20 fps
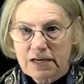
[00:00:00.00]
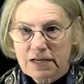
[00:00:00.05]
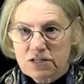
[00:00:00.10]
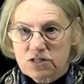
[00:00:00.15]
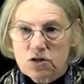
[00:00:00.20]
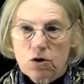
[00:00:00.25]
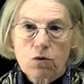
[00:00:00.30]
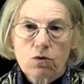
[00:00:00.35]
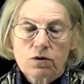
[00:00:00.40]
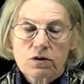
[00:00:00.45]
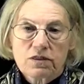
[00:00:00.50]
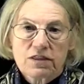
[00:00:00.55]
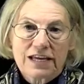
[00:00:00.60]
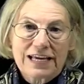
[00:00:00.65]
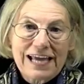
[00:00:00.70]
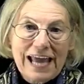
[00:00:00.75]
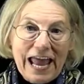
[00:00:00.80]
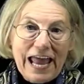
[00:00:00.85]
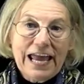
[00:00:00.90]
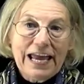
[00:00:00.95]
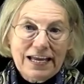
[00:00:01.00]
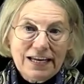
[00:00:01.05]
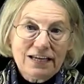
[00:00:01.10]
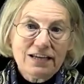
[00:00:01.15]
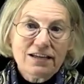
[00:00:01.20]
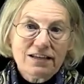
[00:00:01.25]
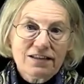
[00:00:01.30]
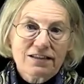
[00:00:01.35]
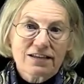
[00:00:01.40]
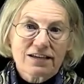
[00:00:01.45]
So the
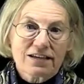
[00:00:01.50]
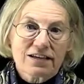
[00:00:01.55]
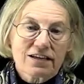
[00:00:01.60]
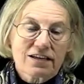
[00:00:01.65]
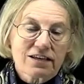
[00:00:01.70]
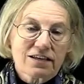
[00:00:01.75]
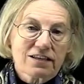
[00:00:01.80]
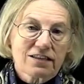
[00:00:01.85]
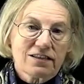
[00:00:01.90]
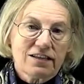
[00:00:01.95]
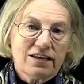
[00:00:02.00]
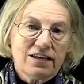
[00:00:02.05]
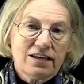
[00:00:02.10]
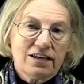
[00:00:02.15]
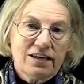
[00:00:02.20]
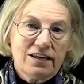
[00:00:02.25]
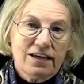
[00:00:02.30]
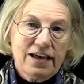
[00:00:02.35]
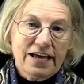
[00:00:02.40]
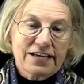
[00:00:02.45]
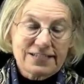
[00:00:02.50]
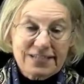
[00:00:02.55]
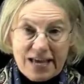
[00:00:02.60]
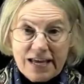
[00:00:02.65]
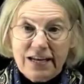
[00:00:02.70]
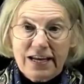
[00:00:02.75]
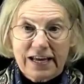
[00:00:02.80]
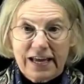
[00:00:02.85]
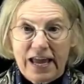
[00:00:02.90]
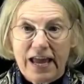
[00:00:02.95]
gain, the
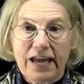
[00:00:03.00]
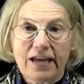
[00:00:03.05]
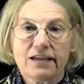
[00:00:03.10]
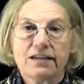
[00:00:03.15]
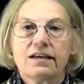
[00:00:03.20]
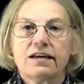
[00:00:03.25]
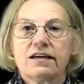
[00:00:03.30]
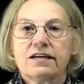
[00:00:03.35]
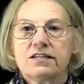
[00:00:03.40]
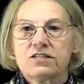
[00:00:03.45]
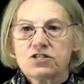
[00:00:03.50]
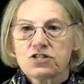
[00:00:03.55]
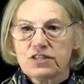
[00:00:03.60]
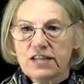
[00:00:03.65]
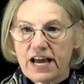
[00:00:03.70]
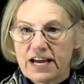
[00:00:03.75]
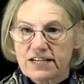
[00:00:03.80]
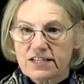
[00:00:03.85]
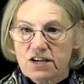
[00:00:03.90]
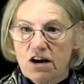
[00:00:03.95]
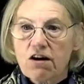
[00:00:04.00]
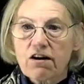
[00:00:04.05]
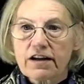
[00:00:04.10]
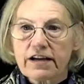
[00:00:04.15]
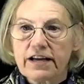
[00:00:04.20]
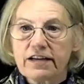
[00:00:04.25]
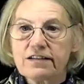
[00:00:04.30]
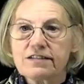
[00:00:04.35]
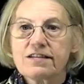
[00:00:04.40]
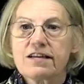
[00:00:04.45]
antenna gain to that
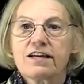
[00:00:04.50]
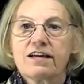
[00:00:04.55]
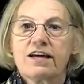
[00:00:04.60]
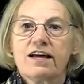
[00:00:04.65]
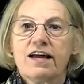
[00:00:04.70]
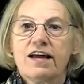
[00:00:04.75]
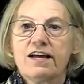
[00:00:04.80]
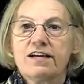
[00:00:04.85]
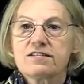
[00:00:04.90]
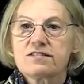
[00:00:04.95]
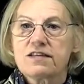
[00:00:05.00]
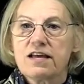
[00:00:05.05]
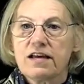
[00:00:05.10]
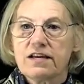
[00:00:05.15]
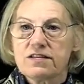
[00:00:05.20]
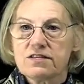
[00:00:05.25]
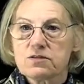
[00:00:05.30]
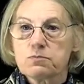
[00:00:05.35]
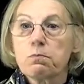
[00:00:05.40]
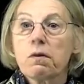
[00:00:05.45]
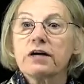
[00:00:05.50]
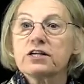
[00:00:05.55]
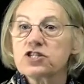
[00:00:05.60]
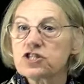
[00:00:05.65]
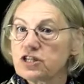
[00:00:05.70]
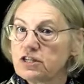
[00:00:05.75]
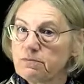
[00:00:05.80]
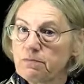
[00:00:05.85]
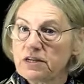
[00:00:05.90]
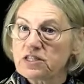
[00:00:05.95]
target is
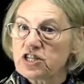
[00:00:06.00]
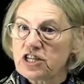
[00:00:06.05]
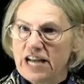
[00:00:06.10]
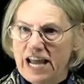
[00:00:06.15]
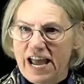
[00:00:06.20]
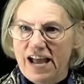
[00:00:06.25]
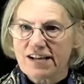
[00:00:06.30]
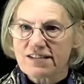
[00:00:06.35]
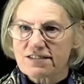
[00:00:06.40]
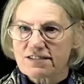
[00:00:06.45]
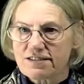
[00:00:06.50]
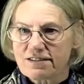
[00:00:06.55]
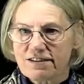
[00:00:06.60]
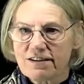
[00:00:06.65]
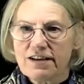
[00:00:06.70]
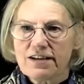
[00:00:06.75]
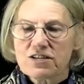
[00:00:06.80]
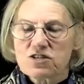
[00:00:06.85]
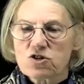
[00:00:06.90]
much enhanced.